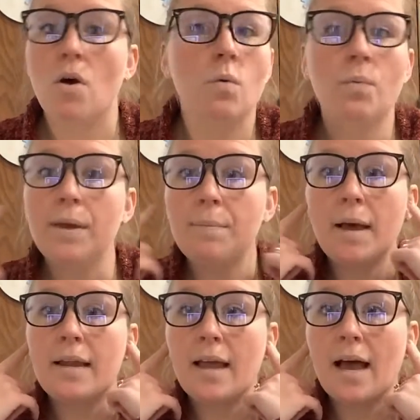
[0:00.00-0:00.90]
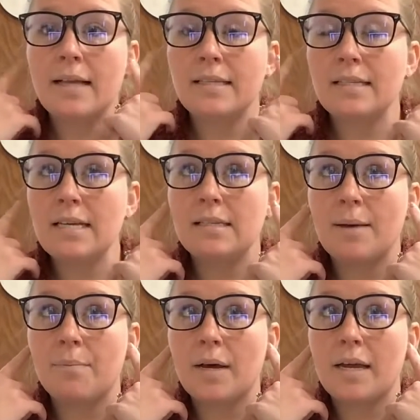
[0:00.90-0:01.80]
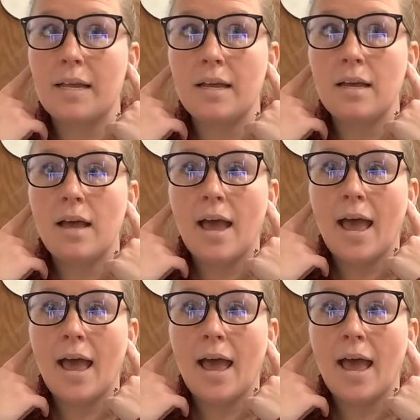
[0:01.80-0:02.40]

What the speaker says: We might not see somebody